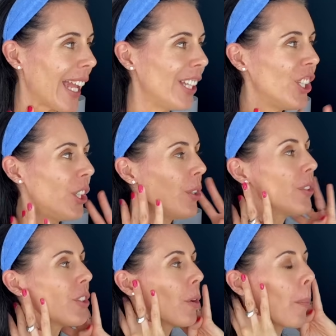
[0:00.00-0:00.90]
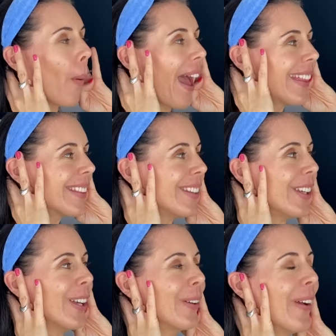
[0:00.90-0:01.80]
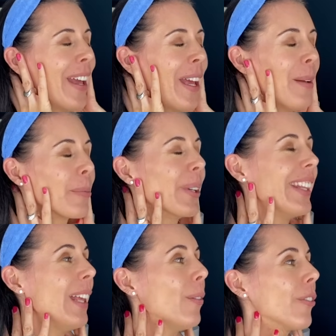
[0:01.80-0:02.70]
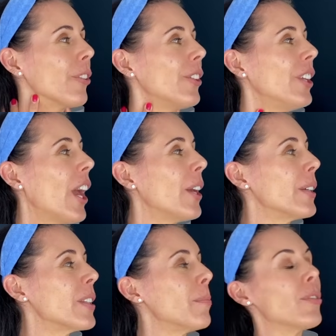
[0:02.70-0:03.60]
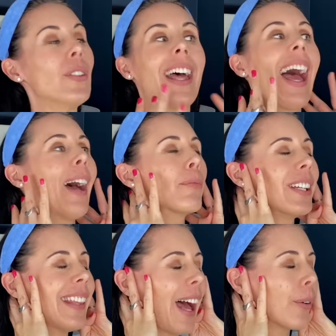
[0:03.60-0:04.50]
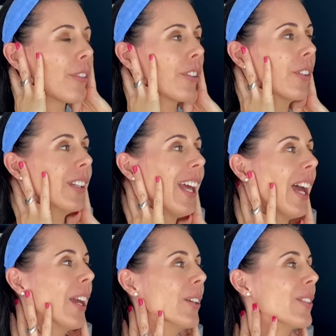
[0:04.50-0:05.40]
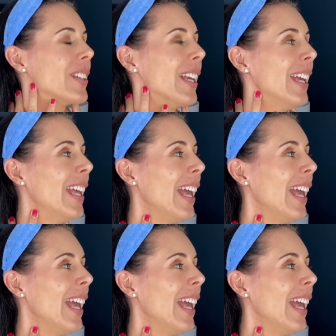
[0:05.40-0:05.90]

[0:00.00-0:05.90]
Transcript: and use your breath to breathe in through the nose and breathe out, breathe out through the nose.